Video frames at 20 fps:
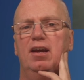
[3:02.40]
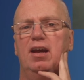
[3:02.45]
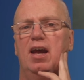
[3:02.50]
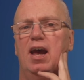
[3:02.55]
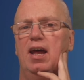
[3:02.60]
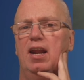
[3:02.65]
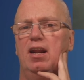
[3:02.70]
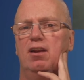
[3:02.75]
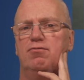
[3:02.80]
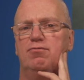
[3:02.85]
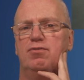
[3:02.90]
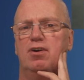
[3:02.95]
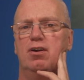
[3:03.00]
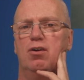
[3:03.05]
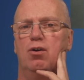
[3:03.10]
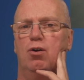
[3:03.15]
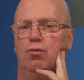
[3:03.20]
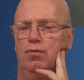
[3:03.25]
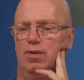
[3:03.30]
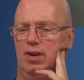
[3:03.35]
had it run
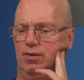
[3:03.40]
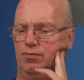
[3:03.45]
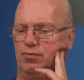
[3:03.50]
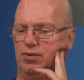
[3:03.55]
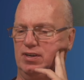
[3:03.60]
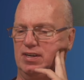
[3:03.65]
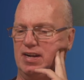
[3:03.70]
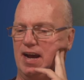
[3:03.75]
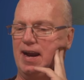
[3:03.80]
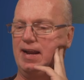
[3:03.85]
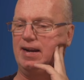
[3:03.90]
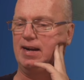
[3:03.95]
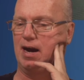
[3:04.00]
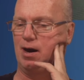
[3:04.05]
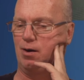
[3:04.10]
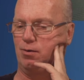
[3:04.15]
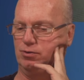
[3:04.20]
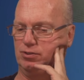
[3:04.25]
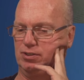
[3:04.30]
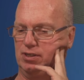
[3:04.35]
already for 9
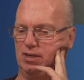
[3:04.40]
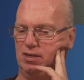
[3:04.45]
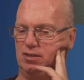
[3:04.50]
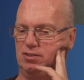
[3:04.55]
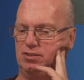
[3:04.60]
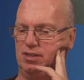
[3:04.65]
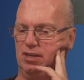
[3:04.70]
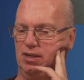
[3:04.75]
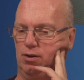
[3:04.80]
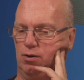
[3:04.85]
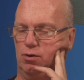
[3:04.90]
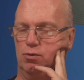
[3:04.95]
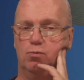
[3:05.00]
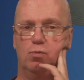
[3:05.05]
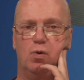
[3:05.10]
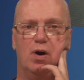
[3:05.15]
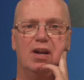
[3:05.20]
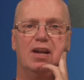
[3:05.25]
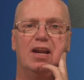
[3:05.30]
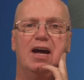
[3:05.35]
hours and it's still on
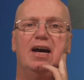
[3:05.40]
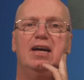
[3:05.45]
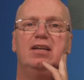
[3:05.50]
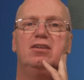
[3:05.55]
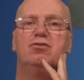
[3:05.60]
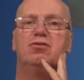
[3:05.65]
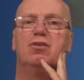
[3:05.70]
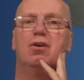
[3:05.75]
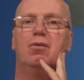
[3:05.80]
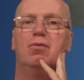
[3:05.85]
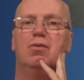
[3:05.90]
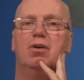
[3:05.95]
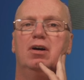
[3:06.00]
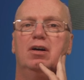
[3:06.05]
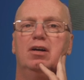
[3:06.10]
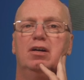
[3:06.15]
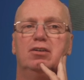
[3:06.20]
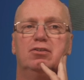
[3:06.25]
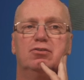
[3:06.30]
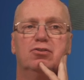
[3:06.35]
one light, so
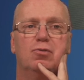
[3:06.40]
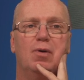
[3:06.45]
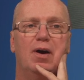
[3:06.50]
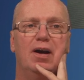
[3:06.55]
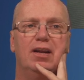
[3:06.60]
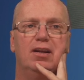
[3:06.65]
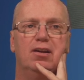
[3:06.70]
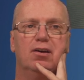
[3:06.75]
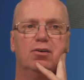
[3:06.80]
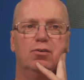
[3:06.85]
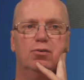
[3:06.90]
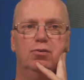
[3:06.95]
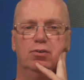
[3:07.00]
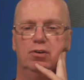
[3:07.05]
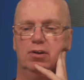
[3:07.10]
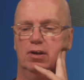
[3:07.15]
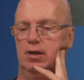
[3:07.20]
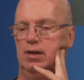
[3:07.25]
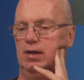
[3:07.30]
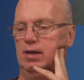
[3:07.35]
it's quite
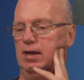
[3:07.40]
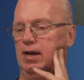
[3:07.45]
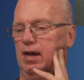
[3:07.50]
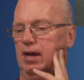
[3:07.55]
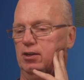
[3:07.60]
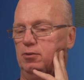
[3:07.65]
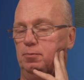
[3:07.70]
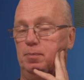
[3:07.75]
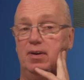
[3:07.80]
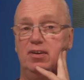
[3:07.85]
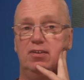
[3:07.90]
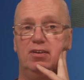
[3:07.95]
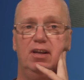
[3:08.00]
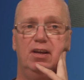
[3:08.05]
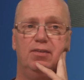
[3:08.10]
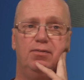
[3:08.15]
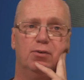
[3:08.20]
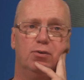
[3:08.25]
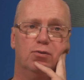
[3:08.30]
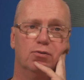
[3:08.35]
good, especially
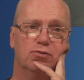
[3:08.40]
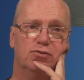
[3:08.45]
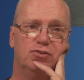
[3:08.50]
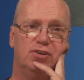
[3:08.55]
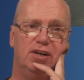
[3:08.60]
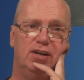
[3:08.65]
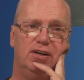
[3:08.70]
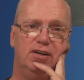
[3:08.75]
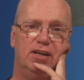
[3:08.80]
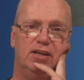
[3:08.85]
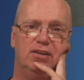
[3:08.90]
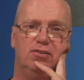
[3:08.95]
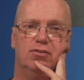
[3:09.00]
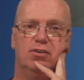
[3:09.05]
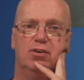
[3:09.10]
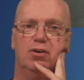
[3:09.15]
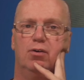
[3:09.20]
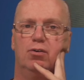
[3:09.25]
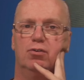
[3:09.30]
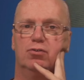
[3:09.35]
if you consider that you
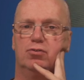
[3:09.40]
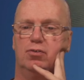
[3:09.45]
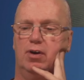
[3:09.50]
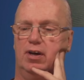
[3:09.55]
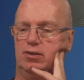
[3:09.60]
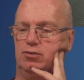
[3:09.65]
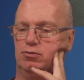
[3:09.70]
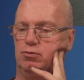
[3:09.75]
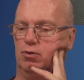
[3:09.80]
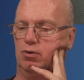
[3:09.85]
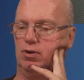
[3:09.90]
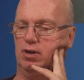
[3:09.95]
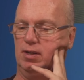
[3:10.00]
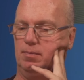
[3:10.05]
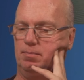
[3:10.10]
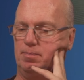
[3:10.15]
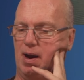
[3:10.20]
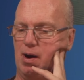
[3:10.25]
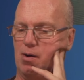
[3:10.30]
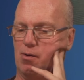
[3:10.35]
can also externally
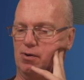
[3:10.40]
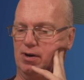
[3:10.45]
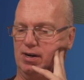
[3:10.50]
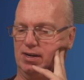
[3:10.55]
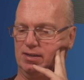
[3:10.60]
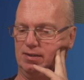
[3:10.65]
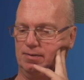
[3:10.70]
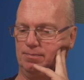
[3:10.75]
power it.